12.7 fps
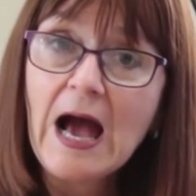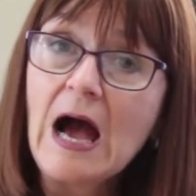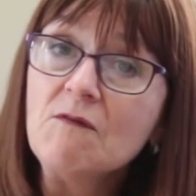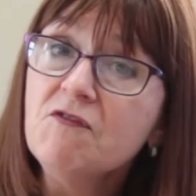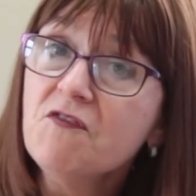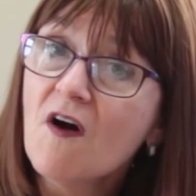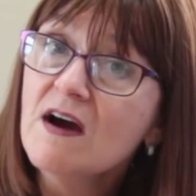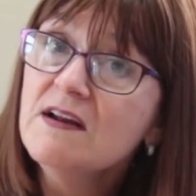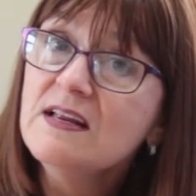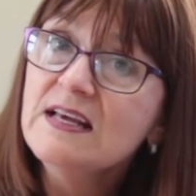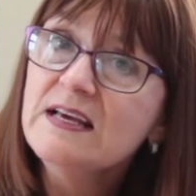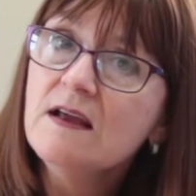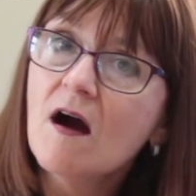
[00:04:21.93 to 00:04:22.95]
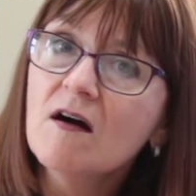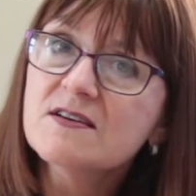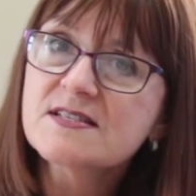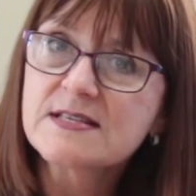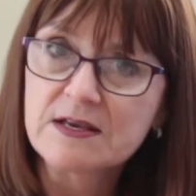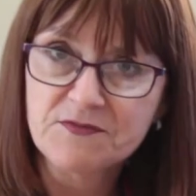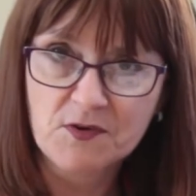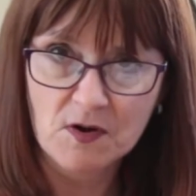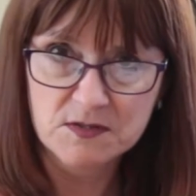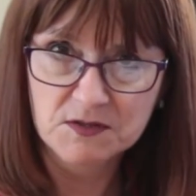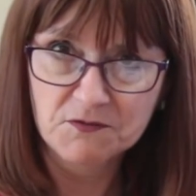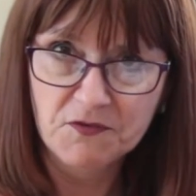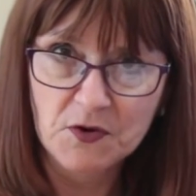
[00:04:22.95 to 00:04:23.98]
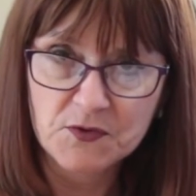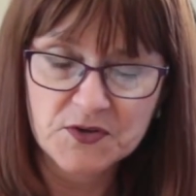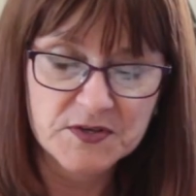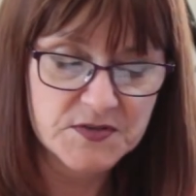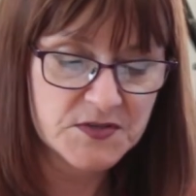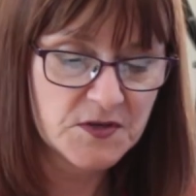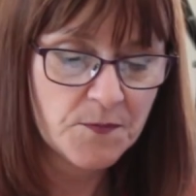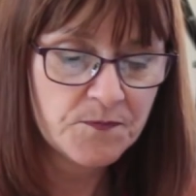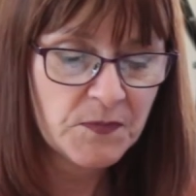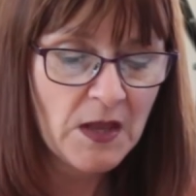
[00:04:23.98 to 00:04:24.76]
And finally, our safeguarding focus.